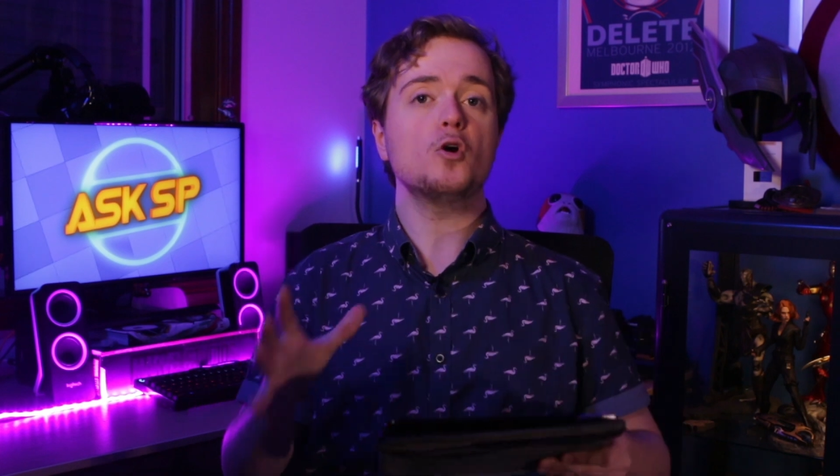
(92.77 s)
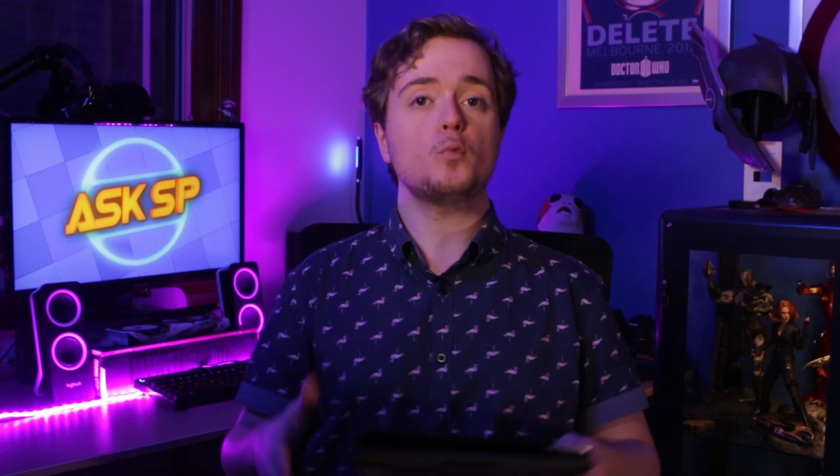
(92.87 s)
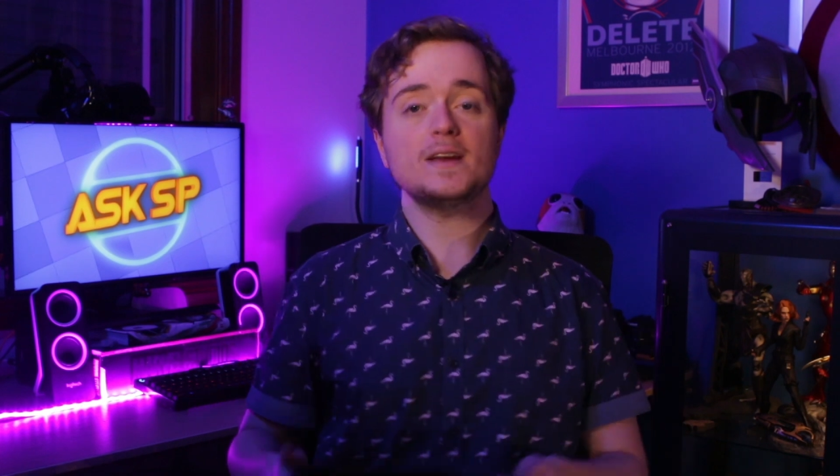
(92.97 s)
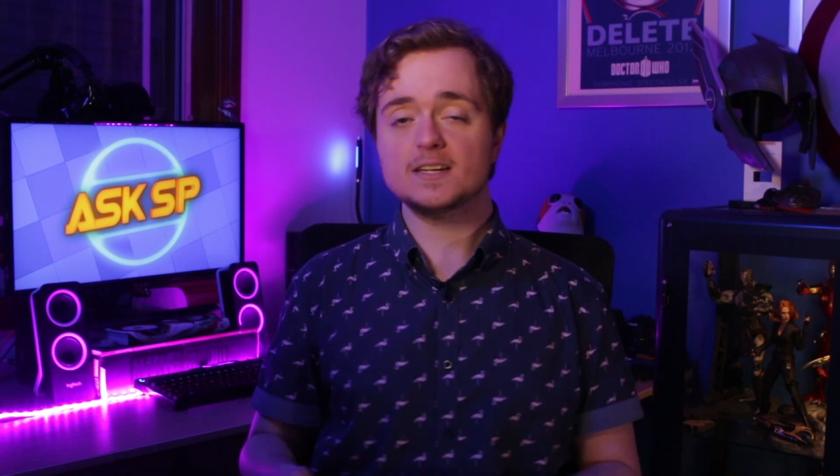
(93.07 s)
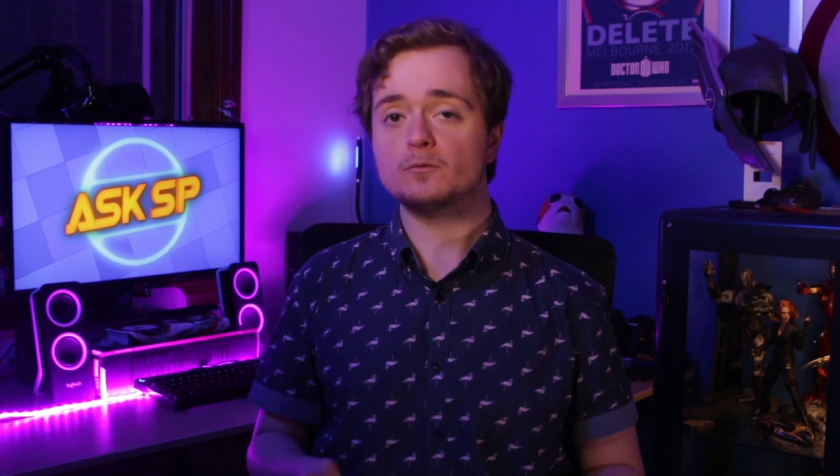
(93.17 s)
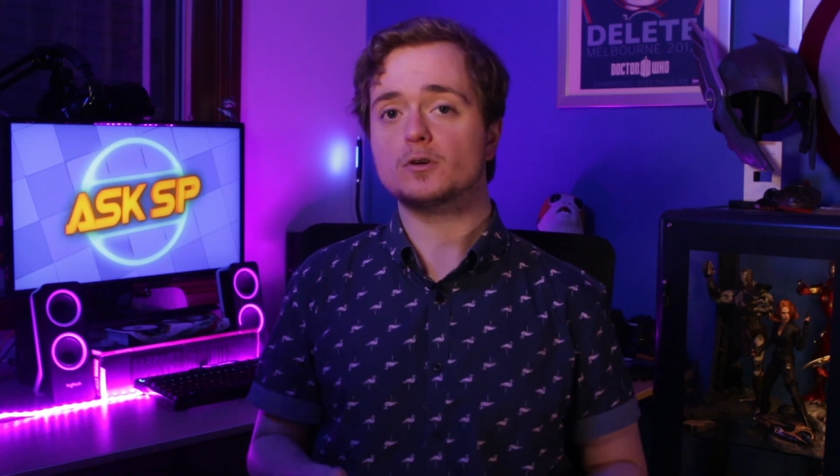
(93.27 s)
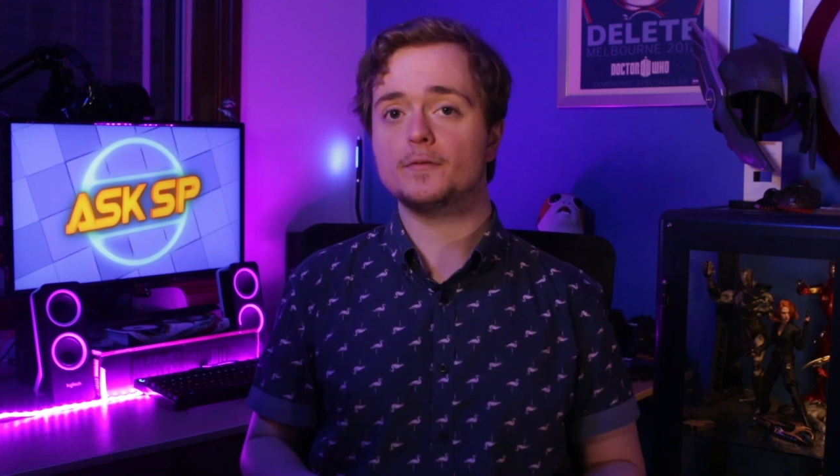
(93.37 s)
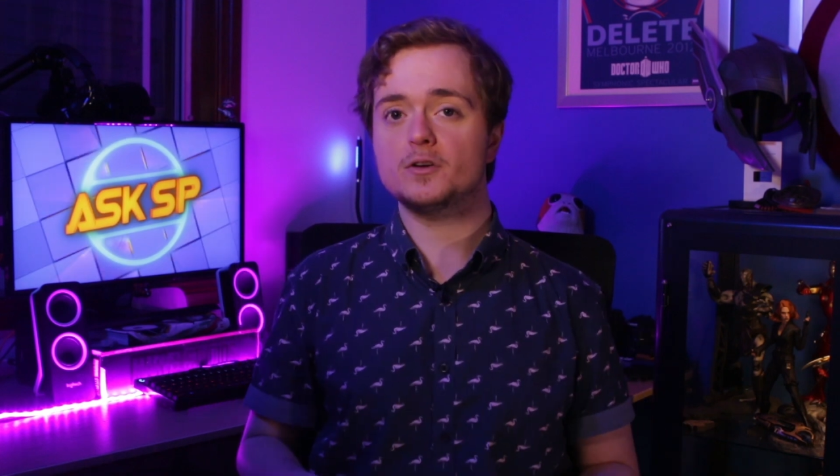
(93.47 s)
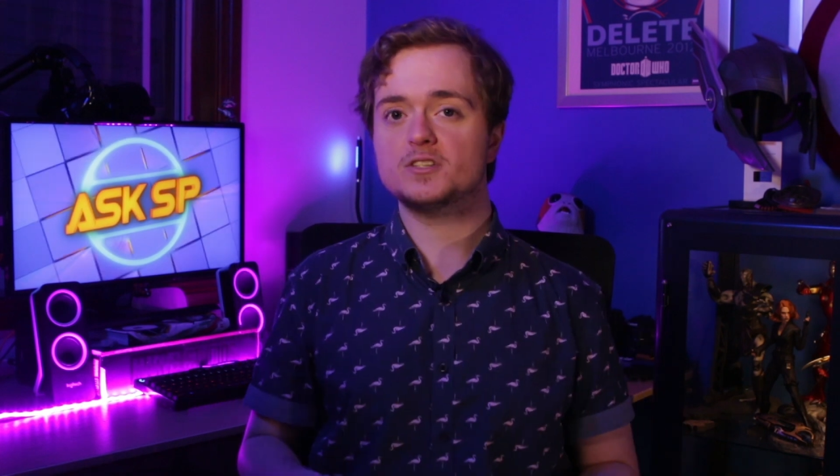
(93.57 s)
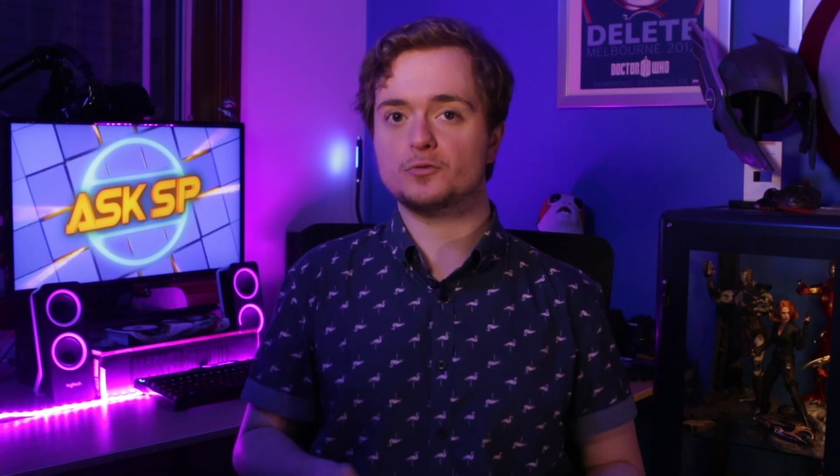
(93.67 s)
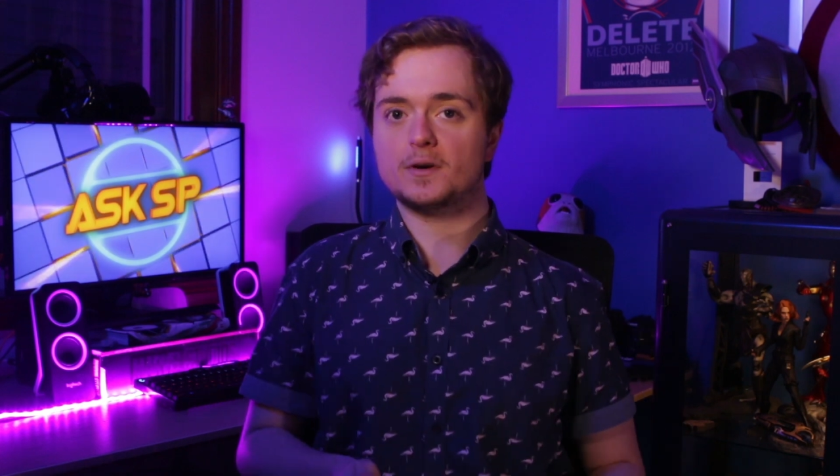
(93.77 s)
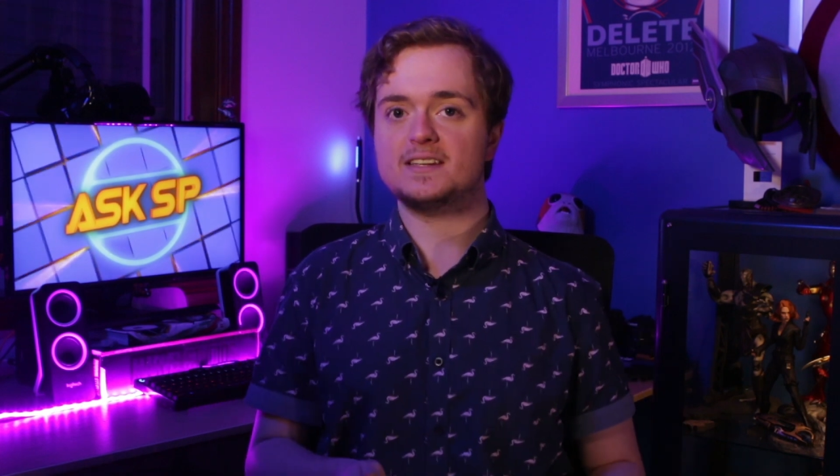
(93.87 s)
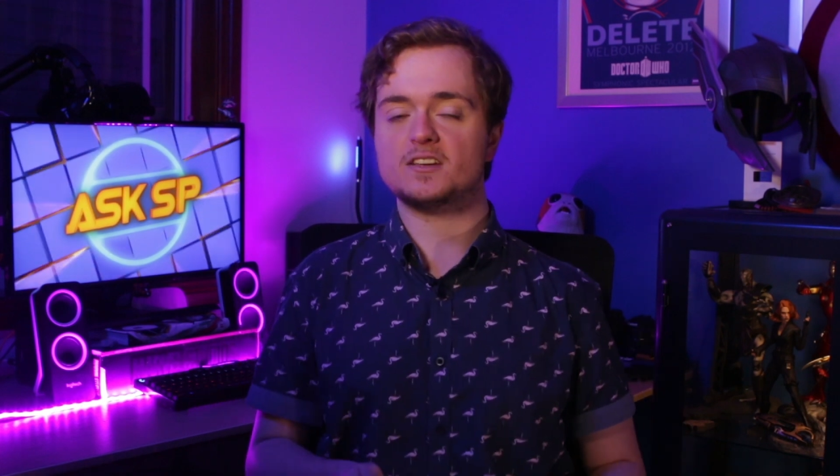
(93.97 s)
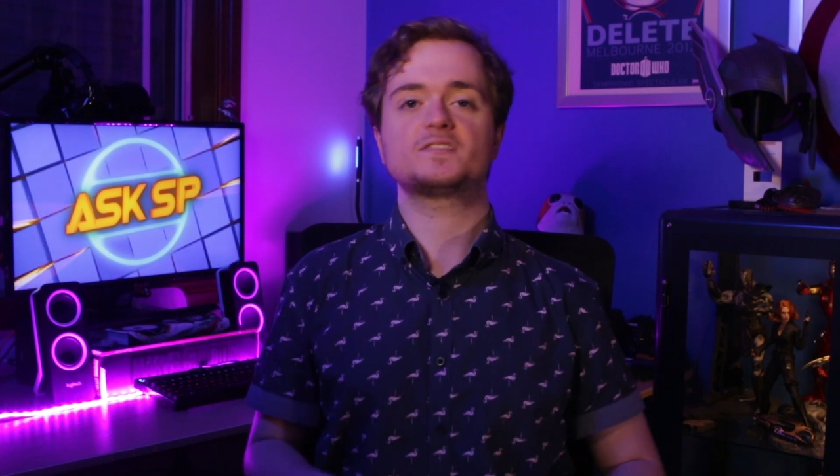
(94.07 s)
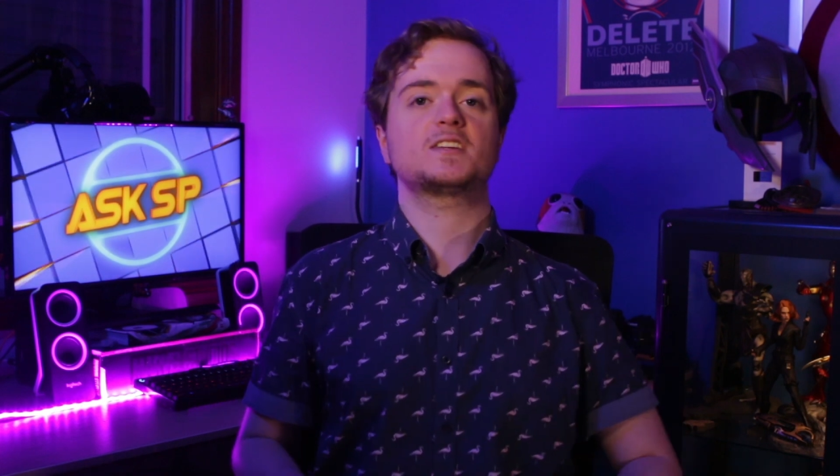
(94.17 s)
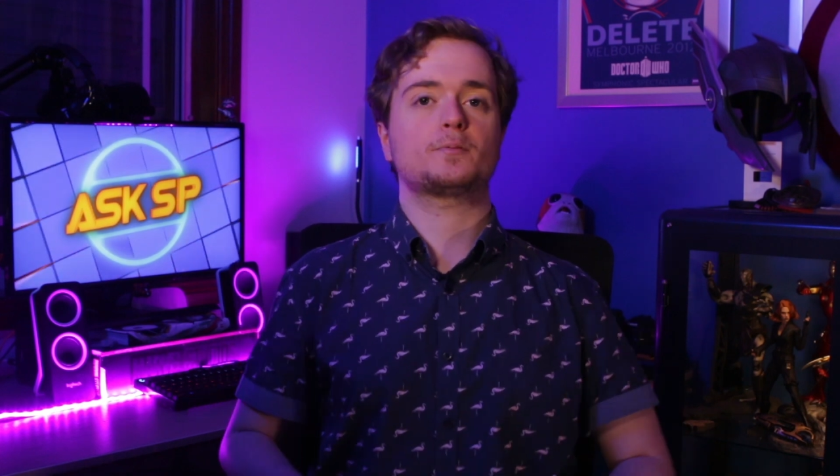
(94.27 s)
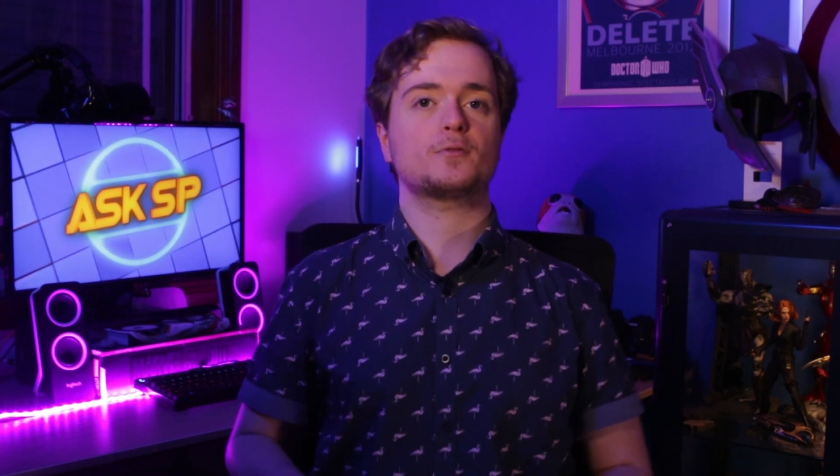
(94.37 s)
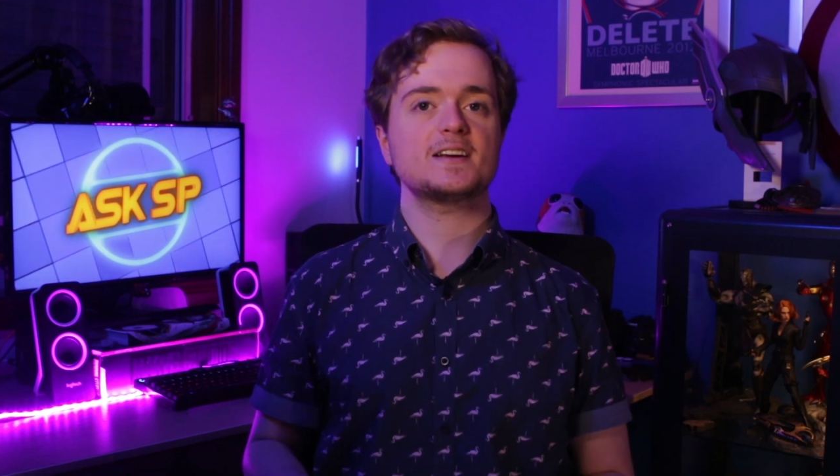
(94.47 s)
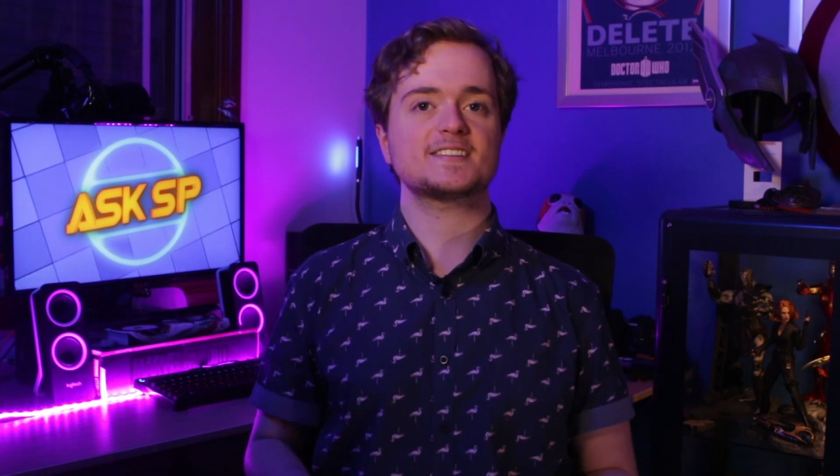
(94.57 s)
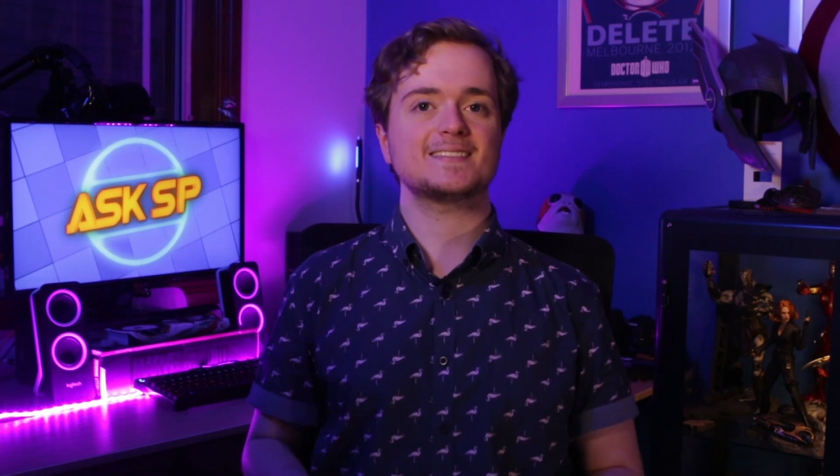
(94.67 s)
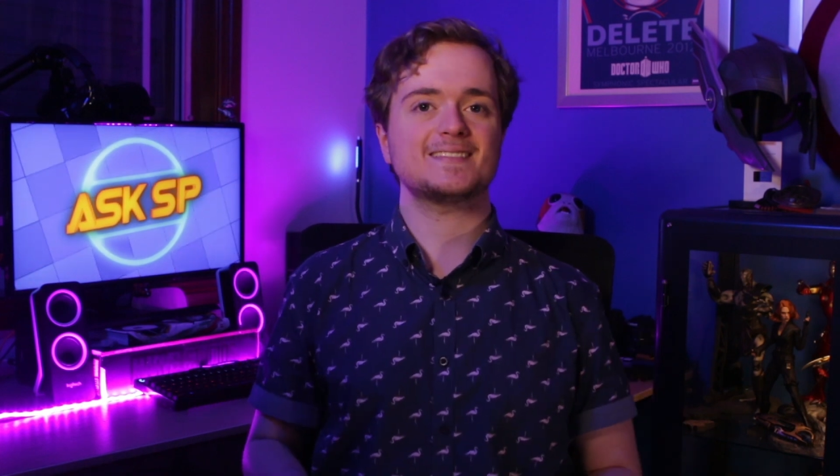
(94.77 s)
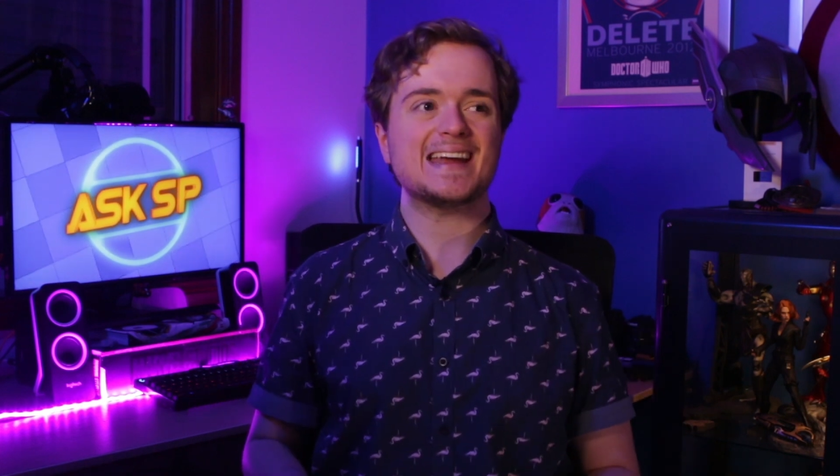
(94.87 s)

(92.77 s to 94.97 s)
we didn't review Degrees of Separation,